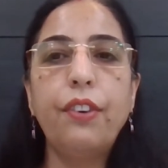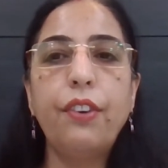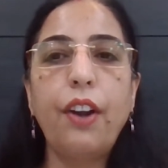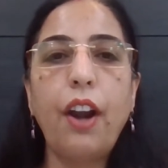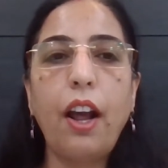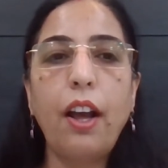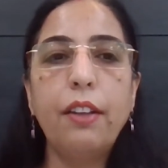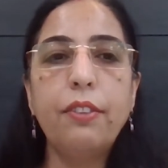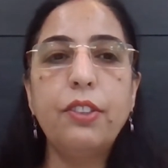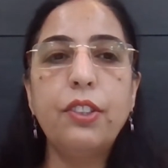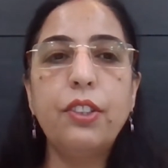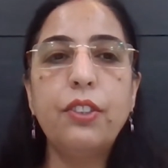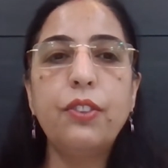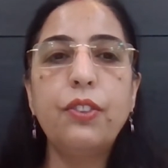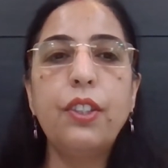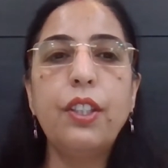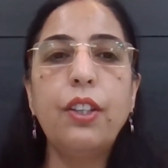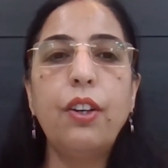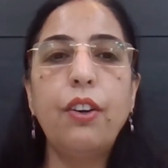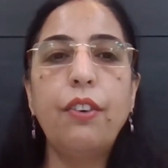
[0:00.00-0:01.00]

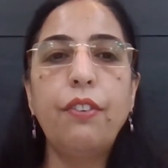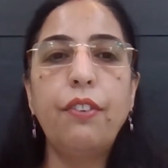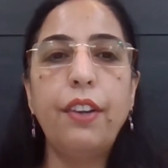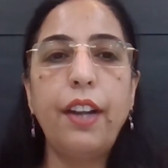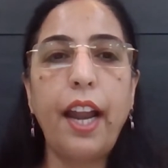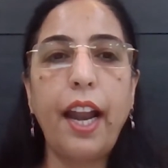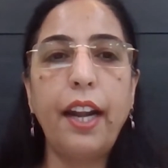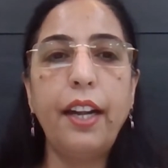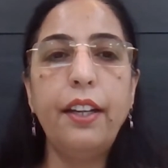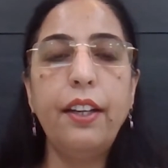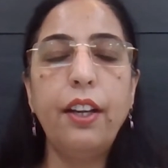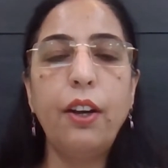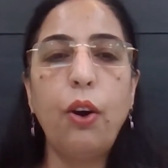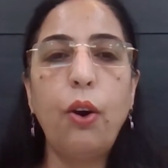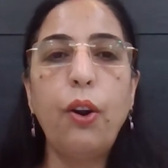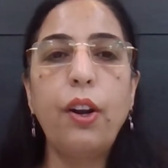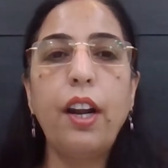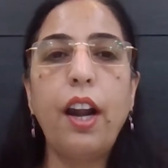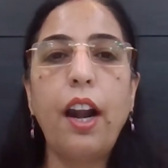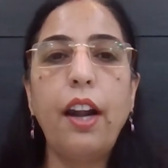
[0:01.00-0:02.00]
transfer of land
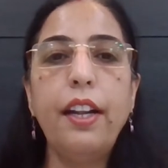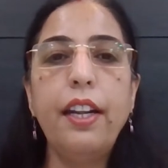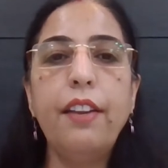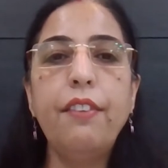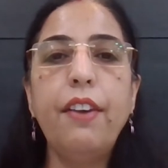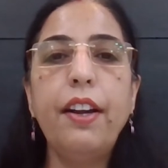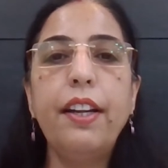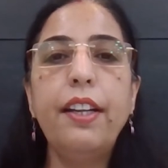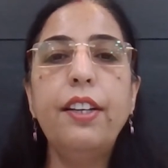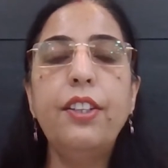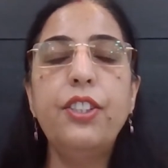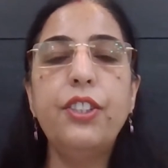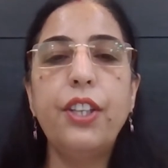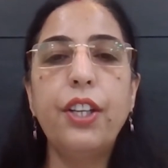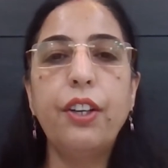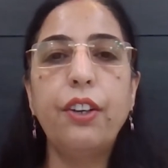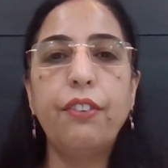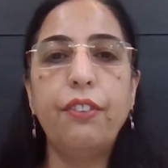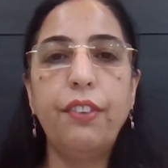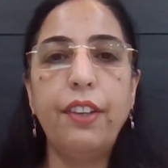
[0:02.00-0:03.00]
or undivided
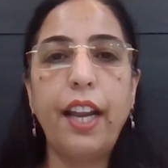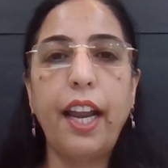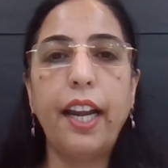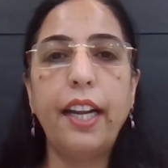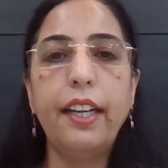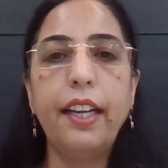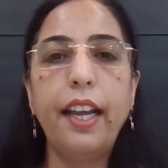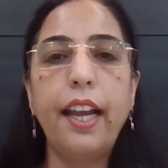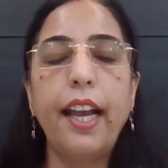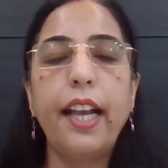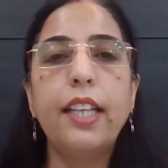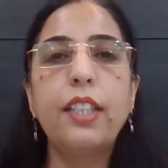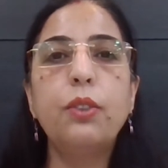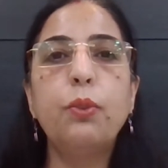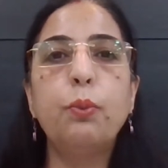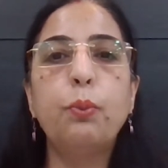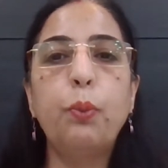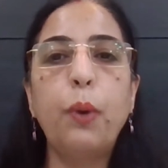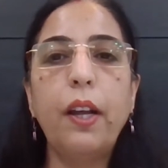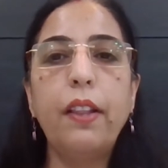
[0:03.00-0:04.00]
share of land as
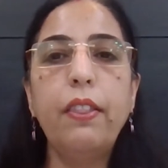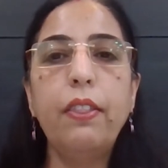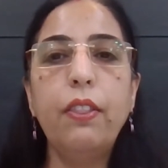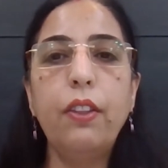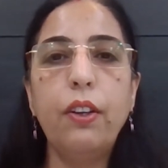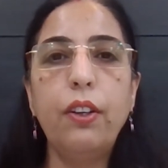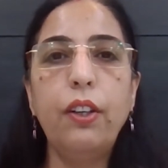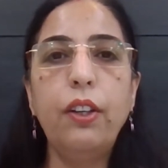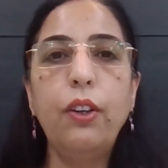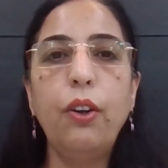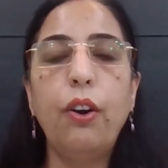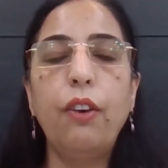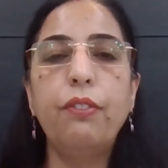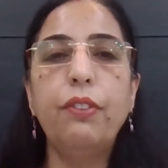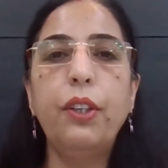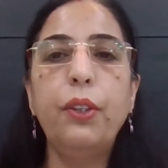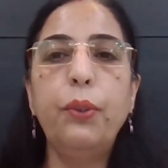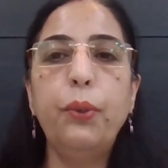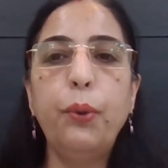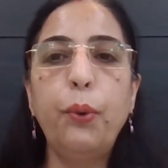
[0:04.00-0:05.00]
1/3 of
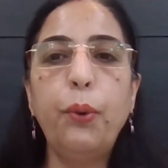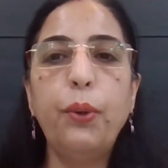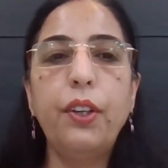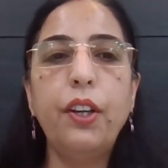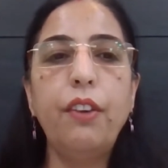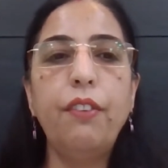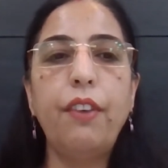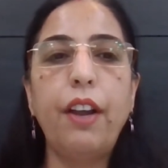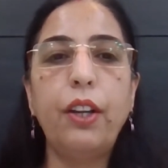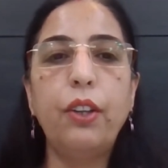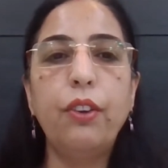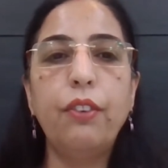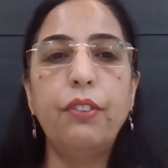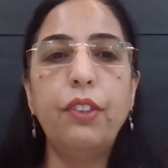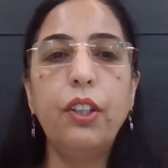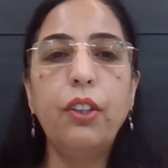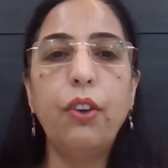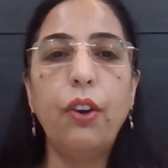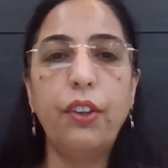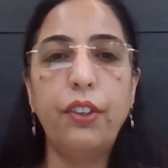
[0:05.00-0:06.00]
the total value of
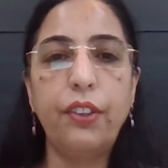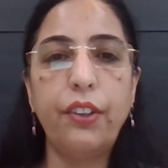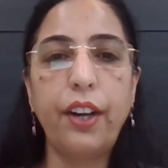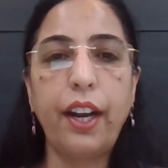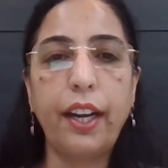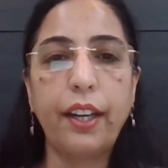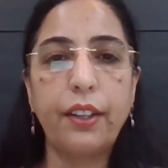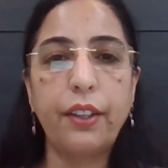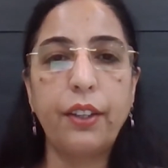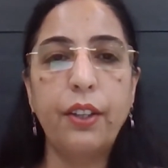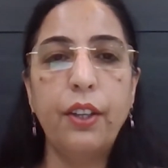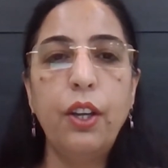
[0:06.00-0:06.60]
the contract